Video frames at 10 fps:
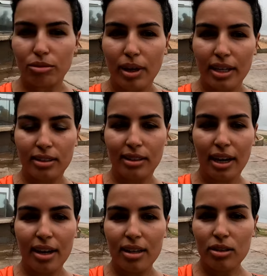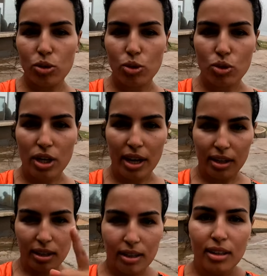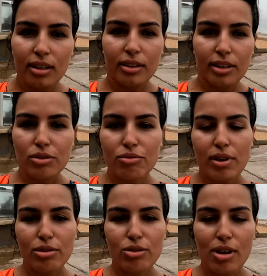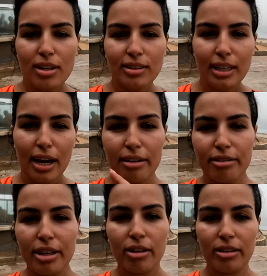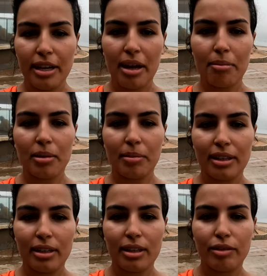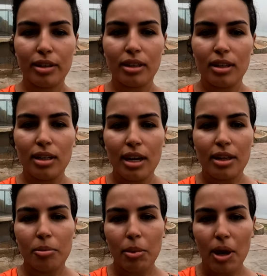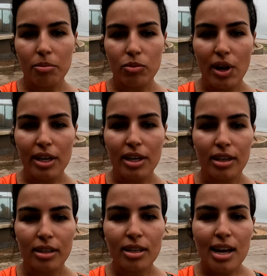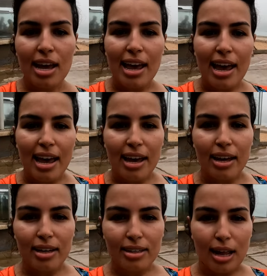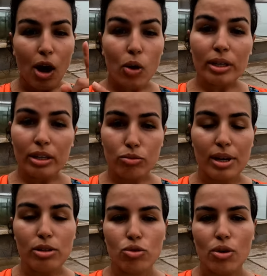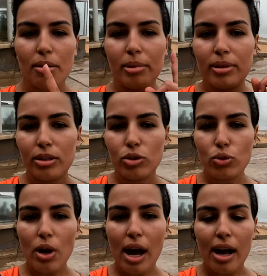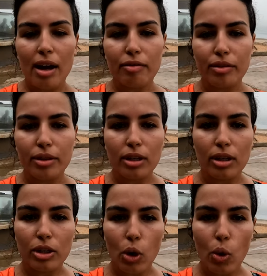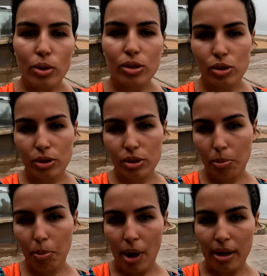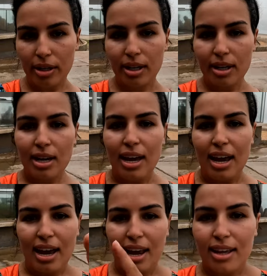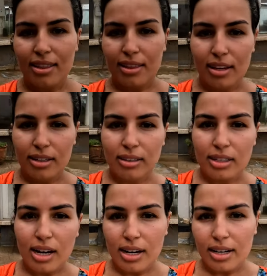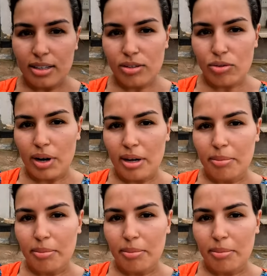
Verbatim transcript: right there to check this restaurant, I don't recall the name, but I'm gonna leave it in the bottom right here. Uh, it's not only a restaurant, but they do have uh, an oysters park. And there are the guys right